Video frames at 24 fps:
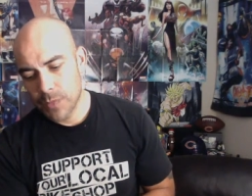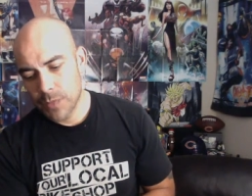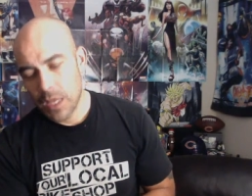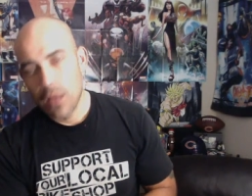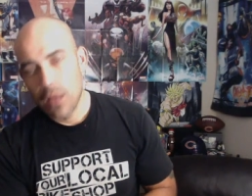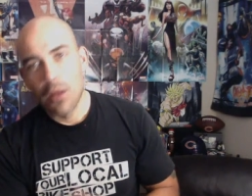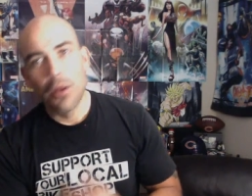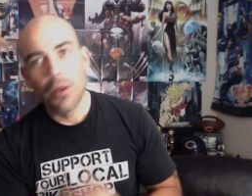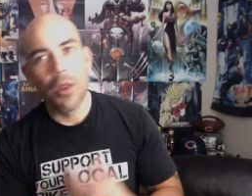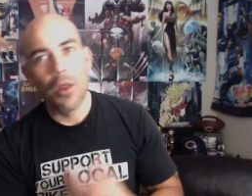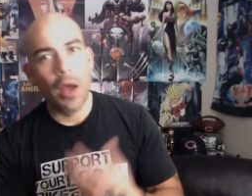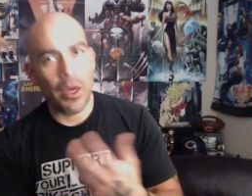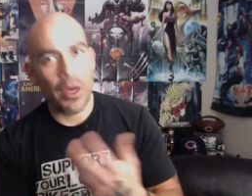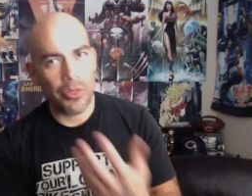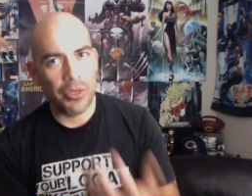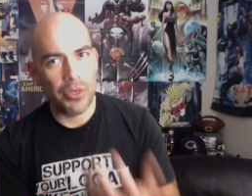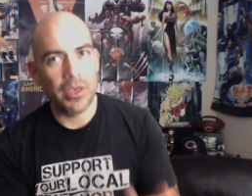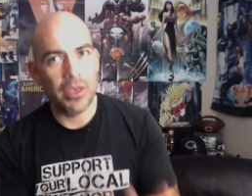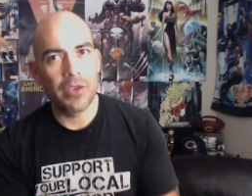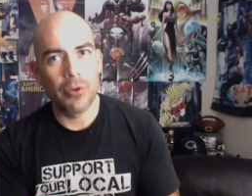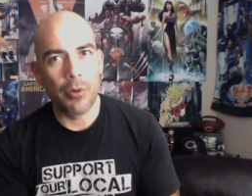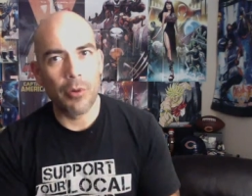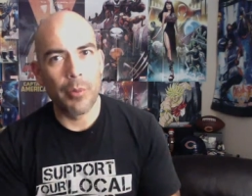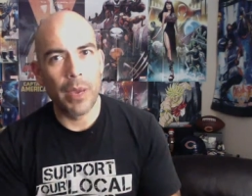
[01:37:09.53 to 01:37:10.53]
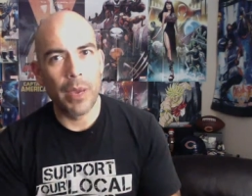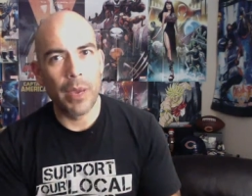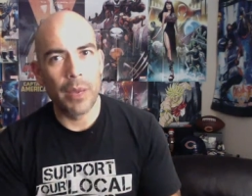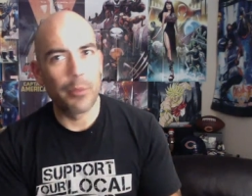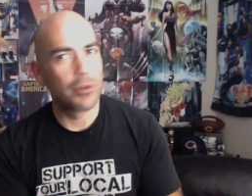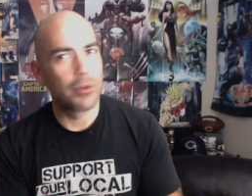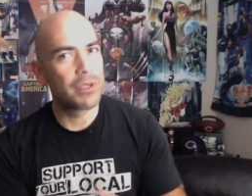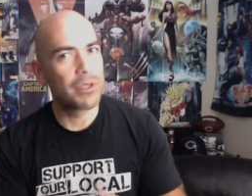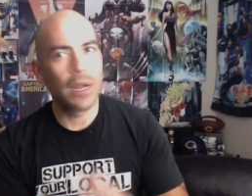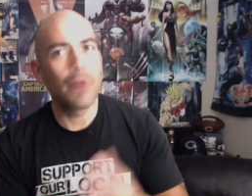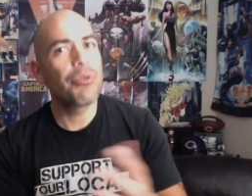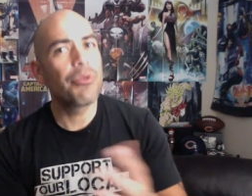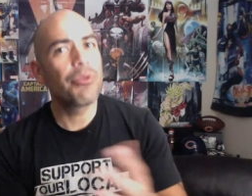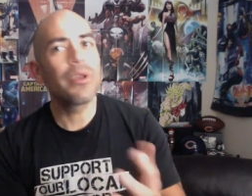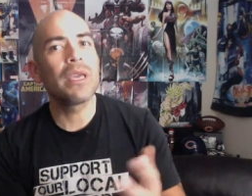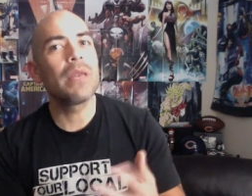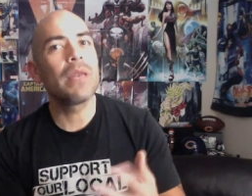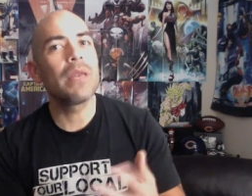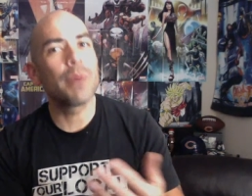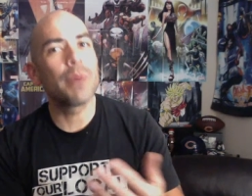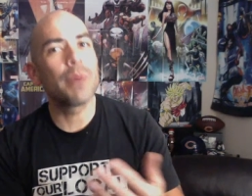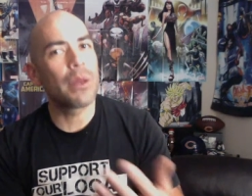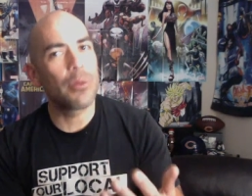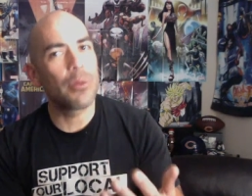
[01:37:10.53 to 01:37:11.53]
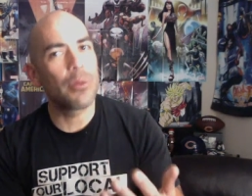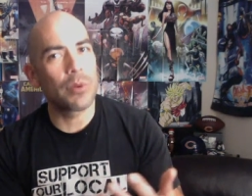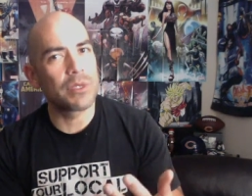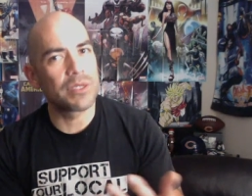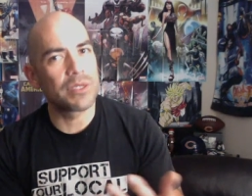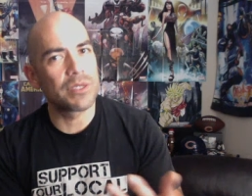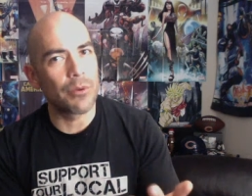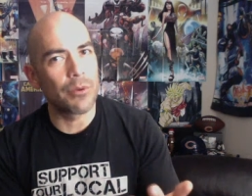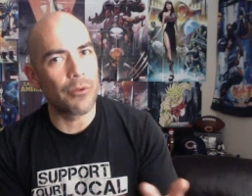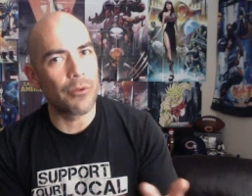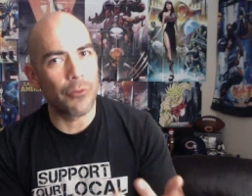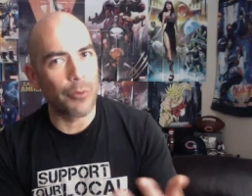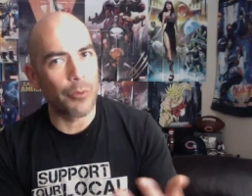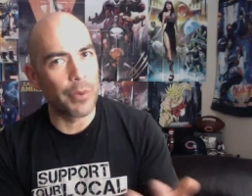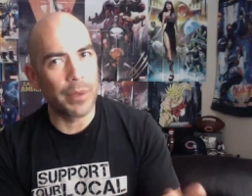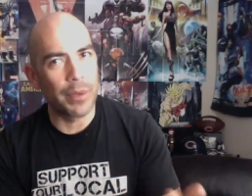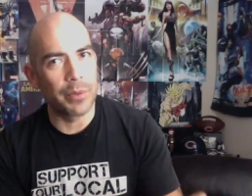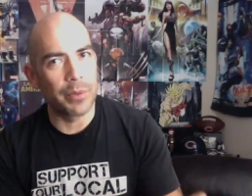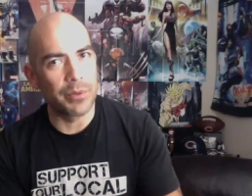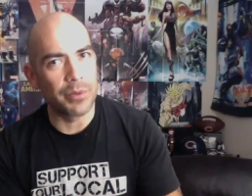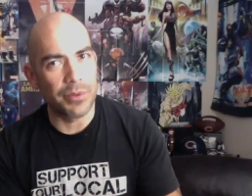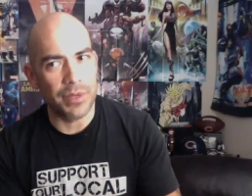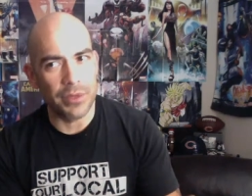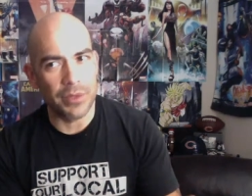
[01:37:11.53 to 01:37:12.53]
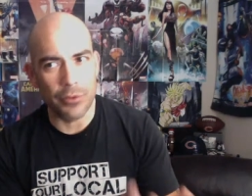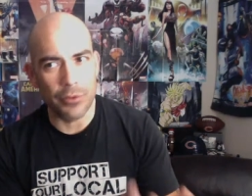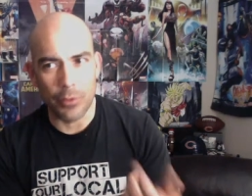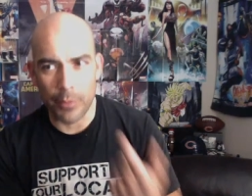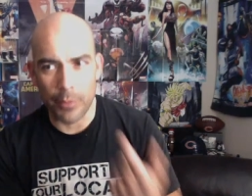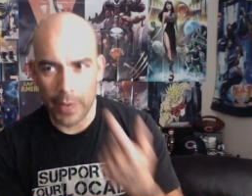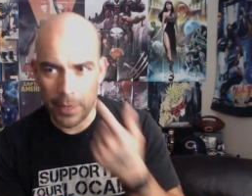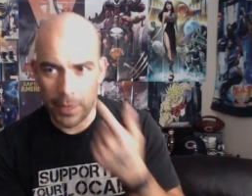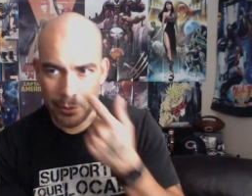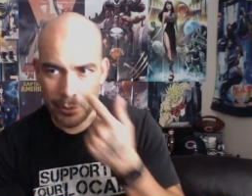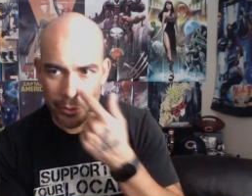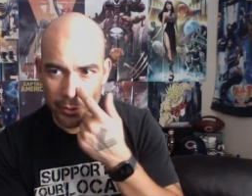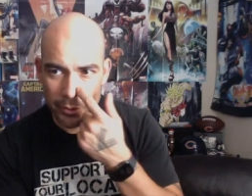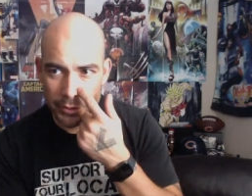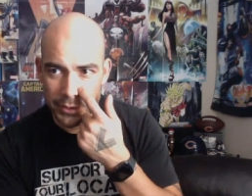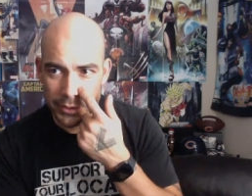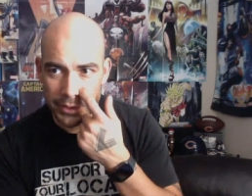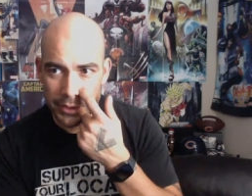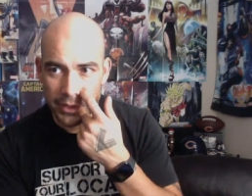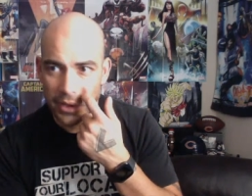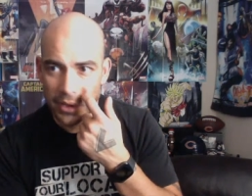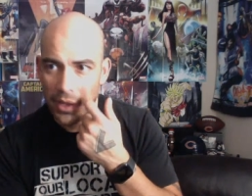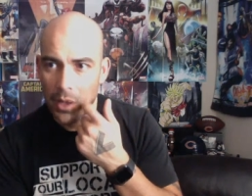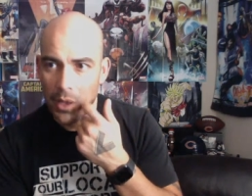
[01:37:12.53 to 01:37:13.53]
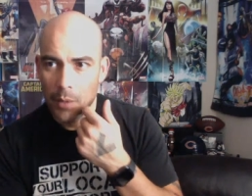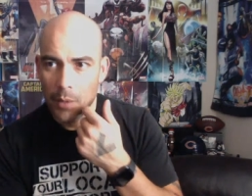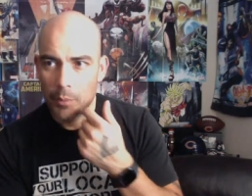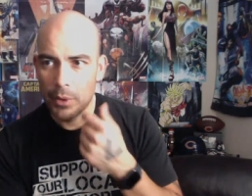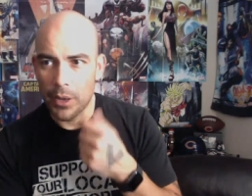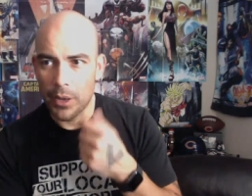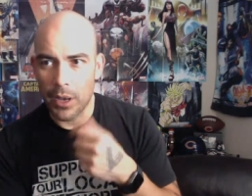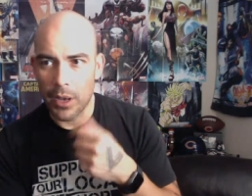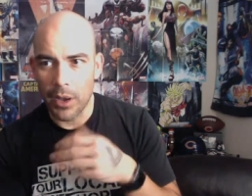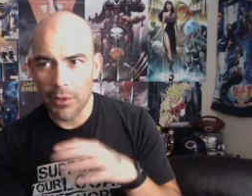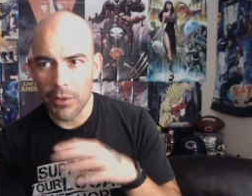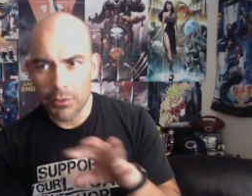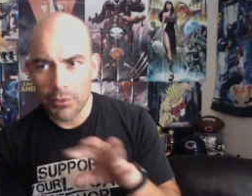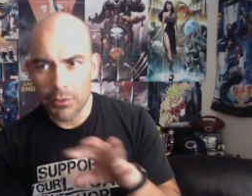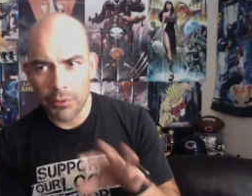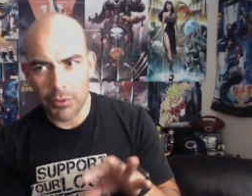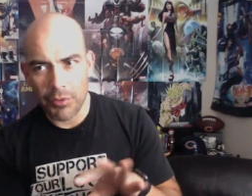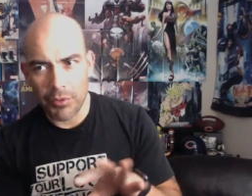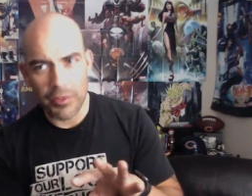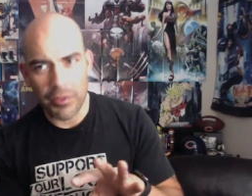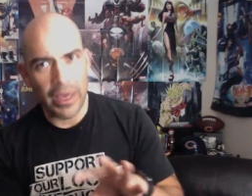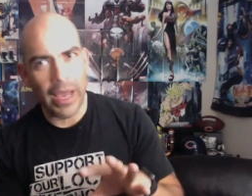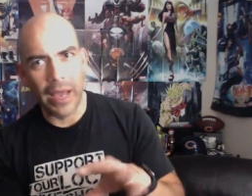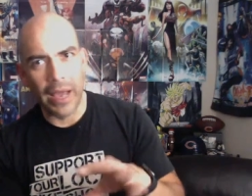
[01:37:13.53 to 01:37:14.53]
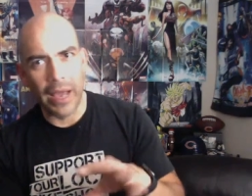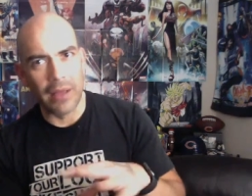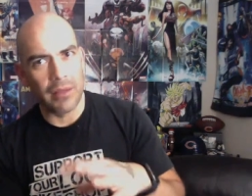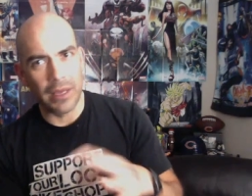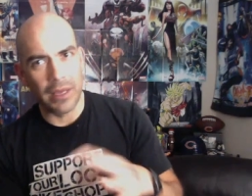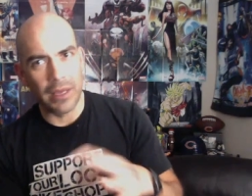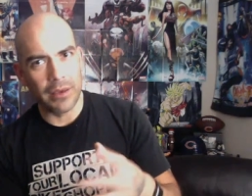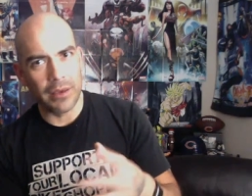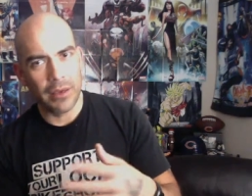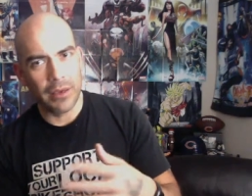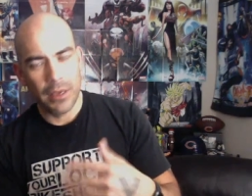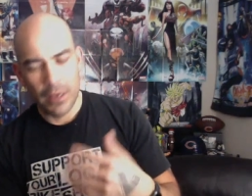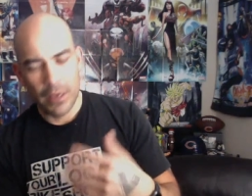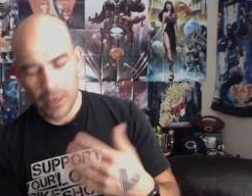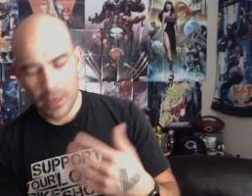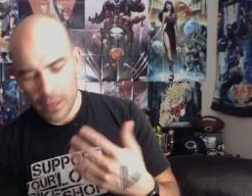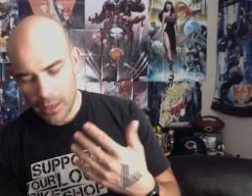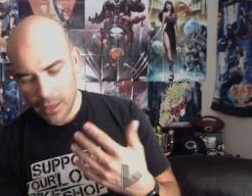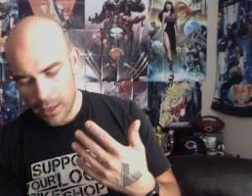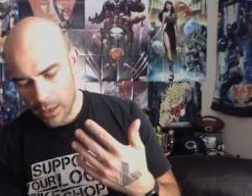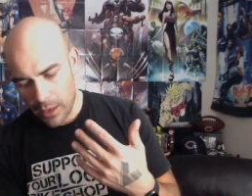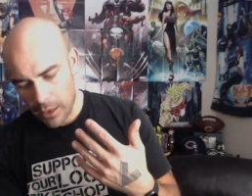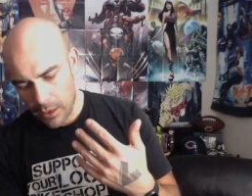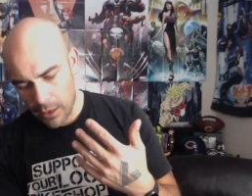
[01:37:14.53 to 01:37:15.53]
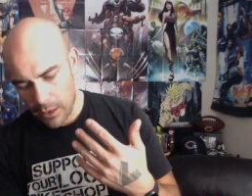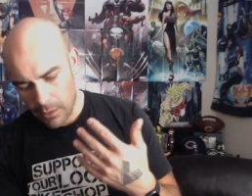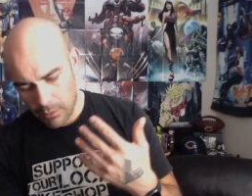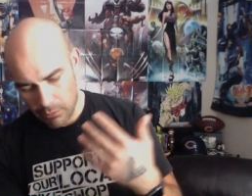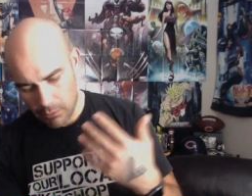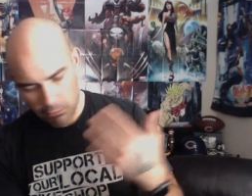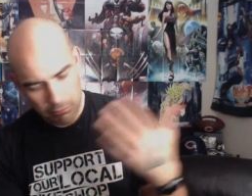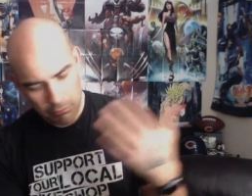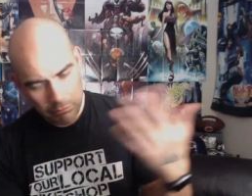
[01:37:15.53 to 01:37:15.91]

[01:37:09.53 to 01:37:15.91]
not think you're a bad person. I don't think anybody wants for people to think they're a bad person. But other than that, like, what